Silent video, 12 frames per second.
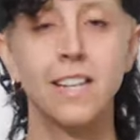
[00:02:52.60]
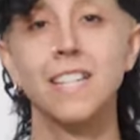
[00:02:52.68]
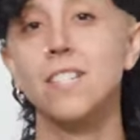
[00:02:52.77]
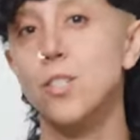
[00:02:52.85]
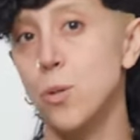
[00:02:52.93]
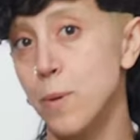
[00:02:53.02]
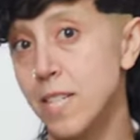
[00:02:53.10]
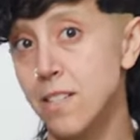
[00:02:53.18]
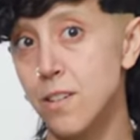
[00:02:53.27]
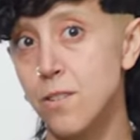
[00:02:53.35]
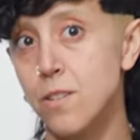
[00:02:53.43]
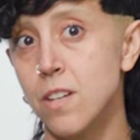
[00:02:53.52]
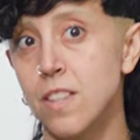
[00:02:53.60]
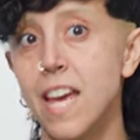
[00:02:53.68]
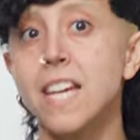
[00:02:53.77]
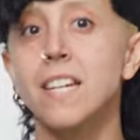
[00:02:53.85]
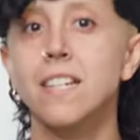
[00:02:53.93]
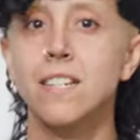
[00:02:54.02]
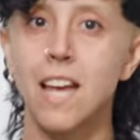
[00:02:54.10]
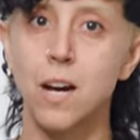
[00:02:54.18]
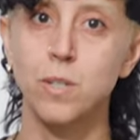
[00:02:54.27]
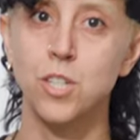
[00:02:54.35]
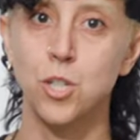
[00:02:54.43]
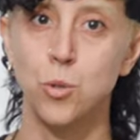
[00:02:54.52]
In doing so, they can now
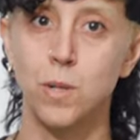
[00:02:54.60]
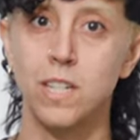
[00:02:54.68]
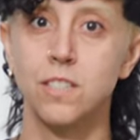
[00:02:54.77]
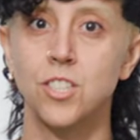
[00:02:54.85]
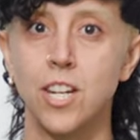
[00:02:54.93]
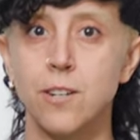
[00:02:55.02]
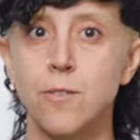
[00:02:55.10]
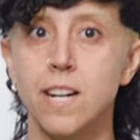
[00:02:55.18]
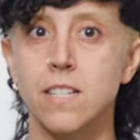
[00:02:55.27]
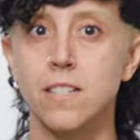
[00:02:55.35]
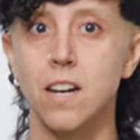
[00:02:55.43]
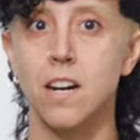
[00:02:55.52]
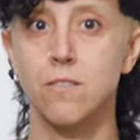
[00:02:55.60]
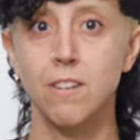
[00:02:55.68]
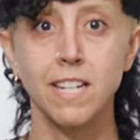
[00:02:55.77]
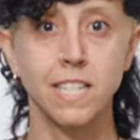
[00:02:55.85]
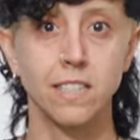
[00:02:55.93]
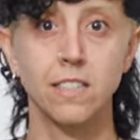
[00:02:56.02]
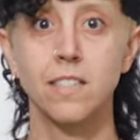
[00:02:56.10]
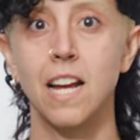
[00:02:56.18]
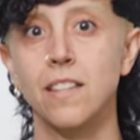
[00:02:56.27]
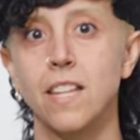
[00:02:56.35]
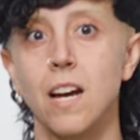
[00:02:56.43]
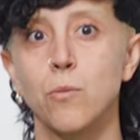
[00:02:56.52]
ensure generators are running
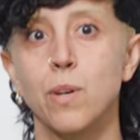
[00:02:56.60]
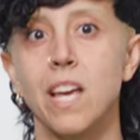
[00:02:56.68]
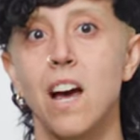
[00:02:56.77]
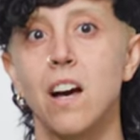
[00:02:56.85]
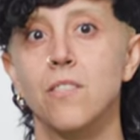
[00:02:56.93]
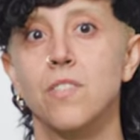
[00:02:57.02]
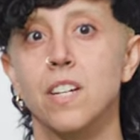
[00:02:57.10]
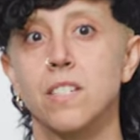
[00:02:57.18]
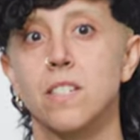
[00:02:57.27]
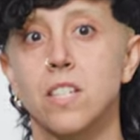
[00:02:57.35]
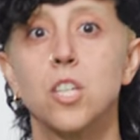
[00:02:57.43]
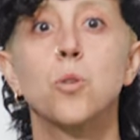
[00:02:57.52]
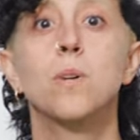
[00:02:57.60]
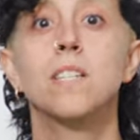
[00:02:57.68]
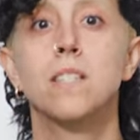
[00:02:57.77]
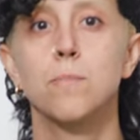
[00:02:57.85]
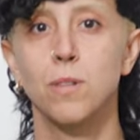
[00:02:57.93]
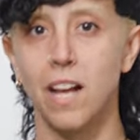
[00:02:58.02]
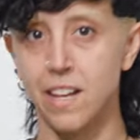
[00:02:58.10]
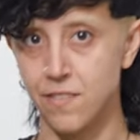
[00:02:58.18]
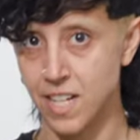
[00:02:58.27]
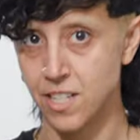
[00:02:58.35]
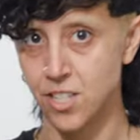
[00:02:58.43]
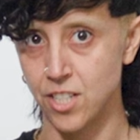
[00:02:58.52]
and that we have a secure supply of
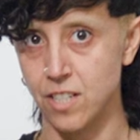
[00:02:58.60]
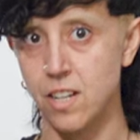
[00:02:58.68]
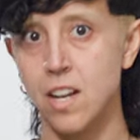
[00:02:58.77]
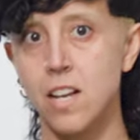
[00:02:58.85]
energy